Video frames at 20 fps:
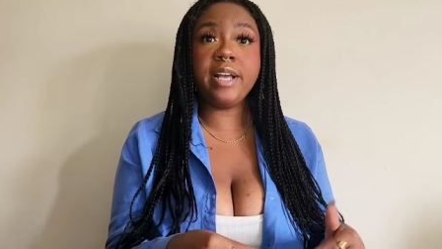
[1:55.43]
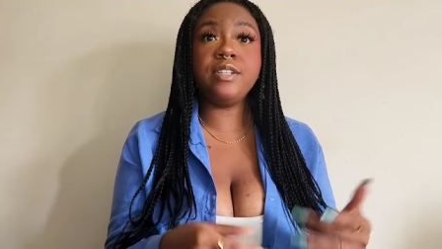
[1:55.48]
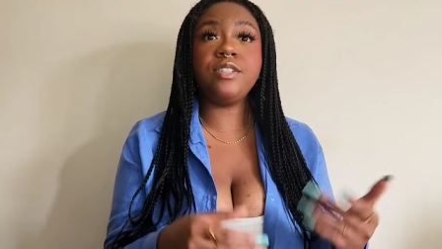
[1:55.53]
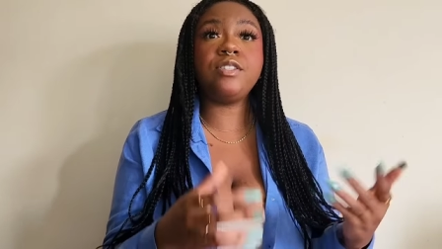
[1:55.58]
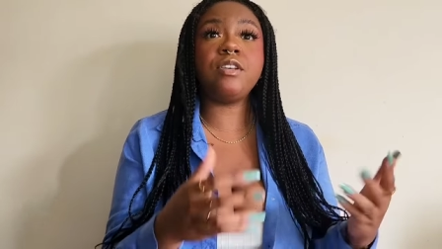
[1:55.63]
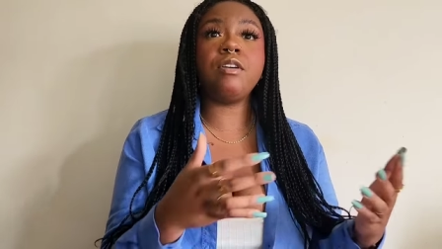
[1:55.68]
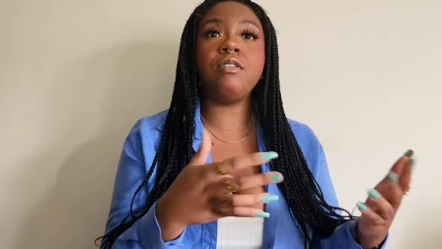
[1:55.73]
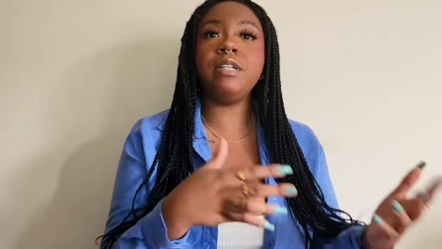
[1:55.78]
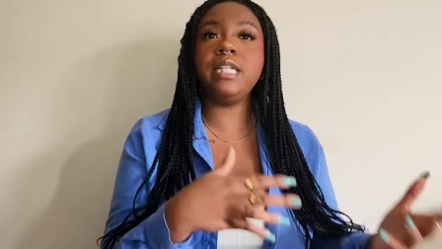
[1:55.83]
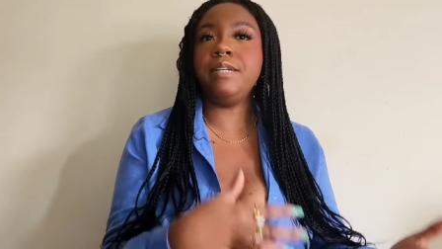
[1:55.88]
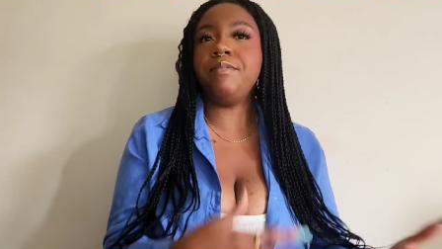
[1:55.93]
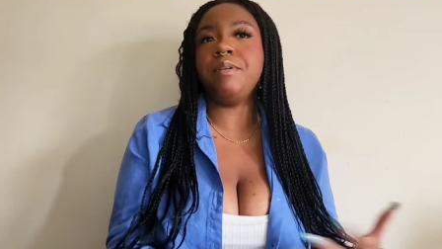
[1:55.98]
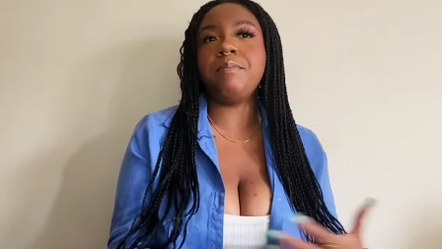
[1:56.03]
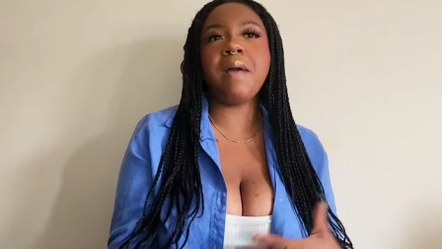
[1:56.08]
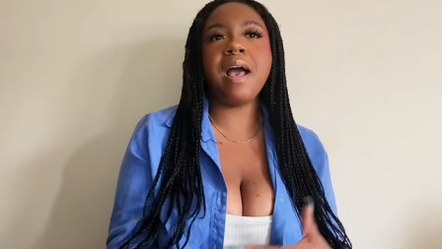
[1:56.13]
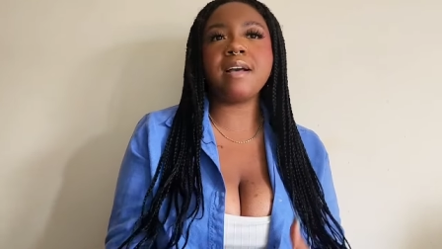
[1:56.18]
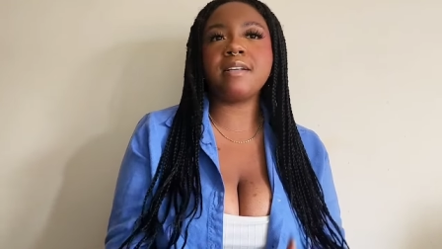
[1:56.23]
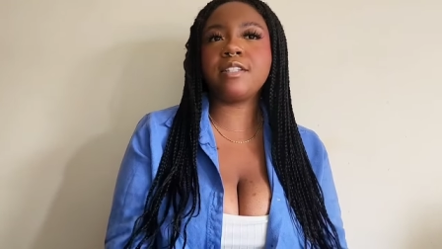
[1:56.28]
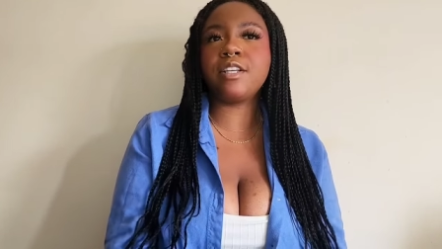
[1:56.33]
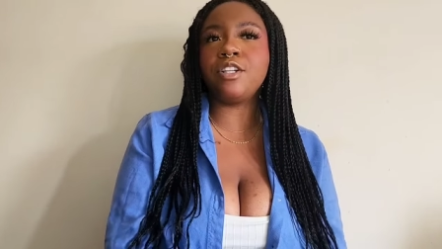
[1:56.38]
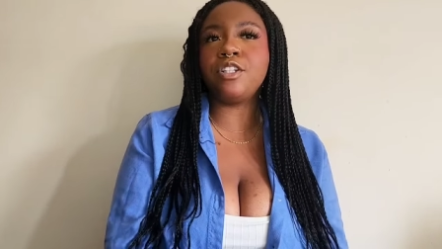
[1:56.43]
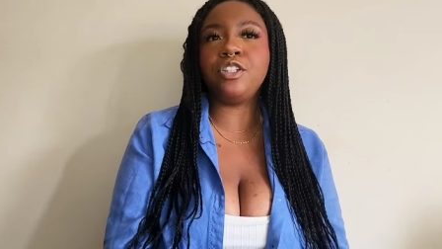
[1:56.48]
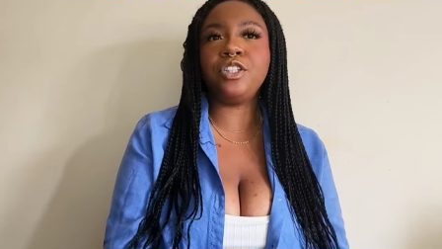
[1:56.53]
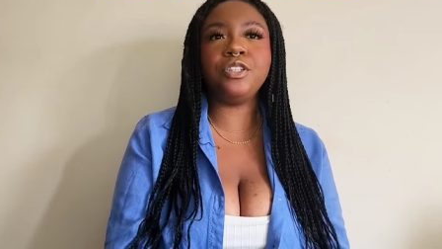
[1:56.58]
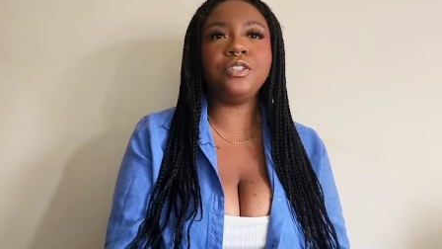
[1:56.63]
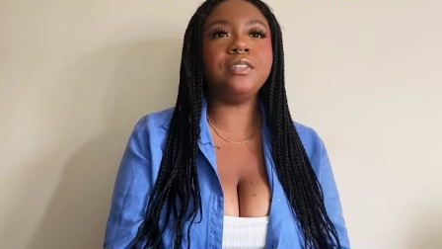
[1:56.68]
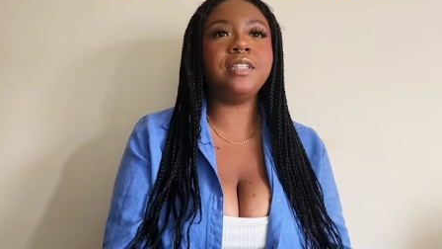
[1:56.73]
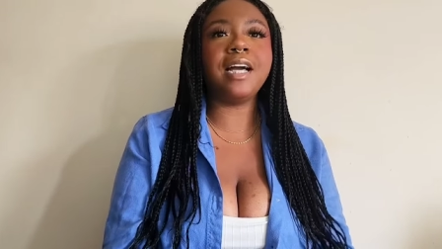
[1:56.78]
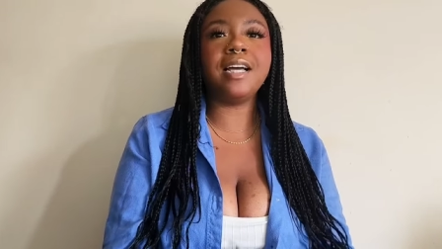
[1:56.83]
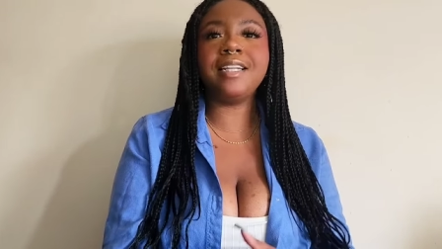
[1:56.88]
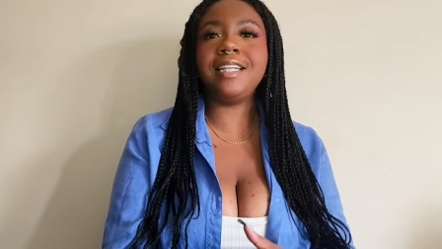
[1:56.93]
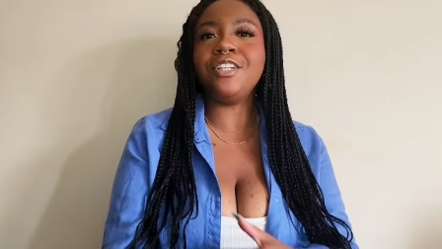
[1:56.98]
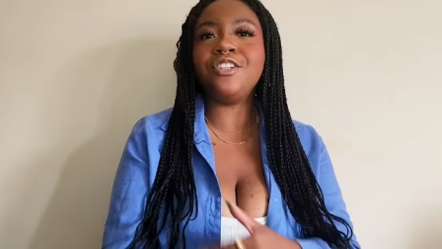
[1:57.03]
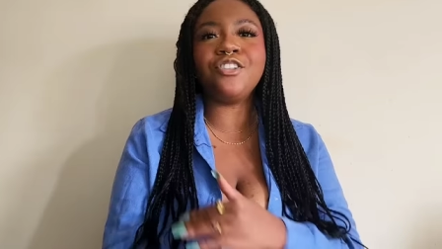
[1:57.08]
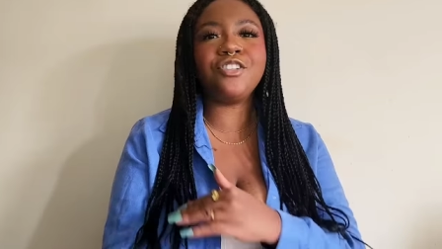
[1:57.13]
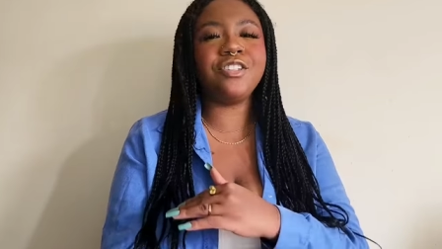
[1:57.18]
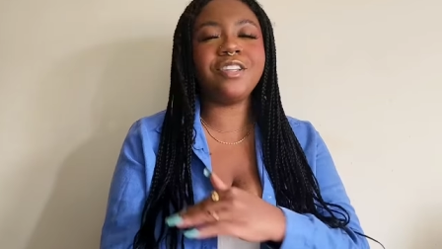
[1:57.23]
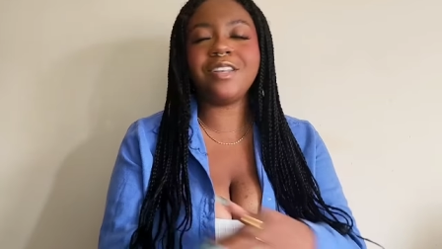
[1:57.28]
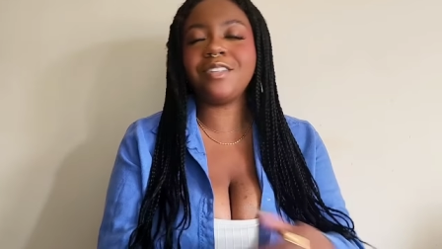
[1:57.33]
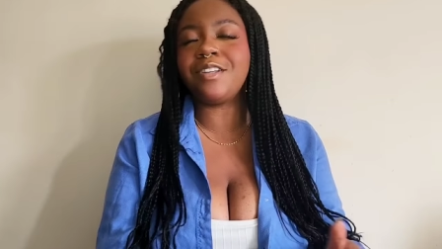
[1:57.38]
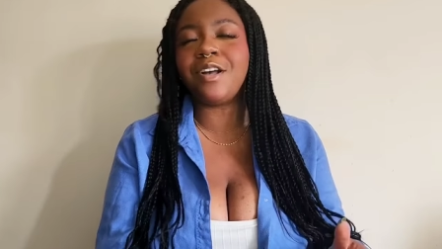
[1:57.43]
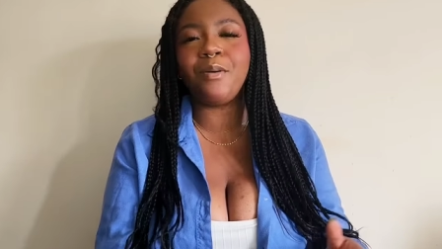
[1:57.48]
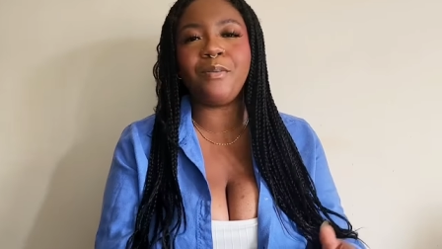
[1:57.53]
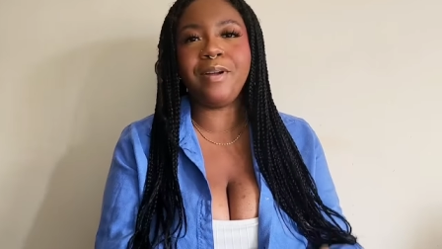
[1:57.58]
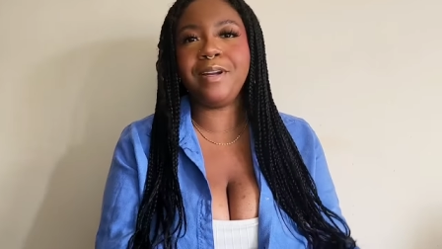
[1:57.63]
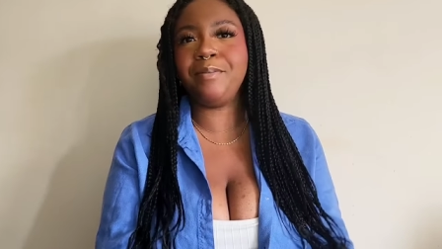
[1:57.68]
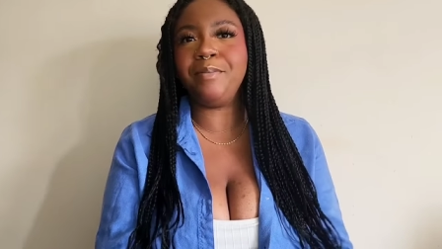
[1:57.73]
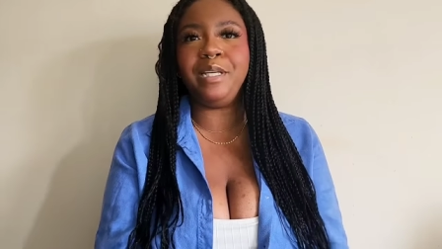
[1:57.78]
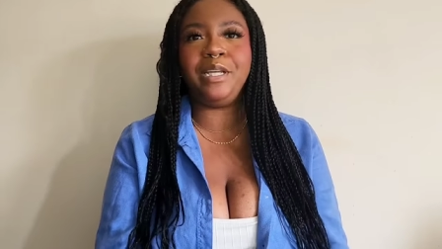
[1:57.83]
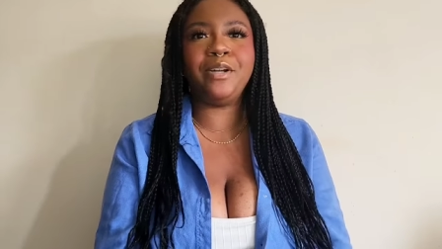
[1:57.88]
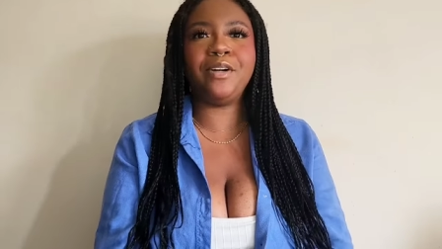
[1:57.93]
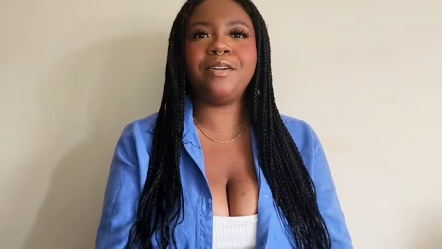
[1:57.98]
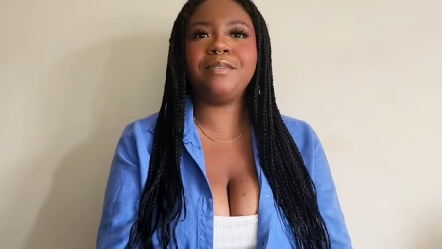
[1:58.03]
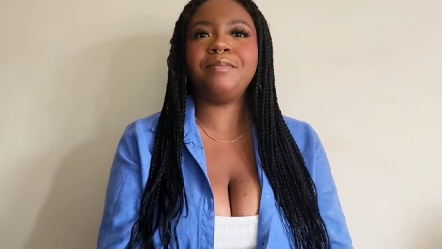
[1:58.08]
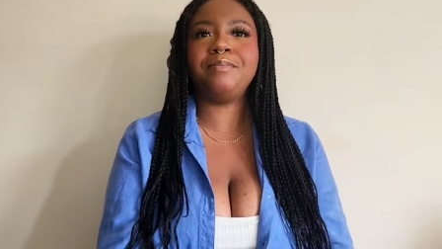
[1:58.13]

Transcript: so Nev and Max conclude that he just does not want to meet her.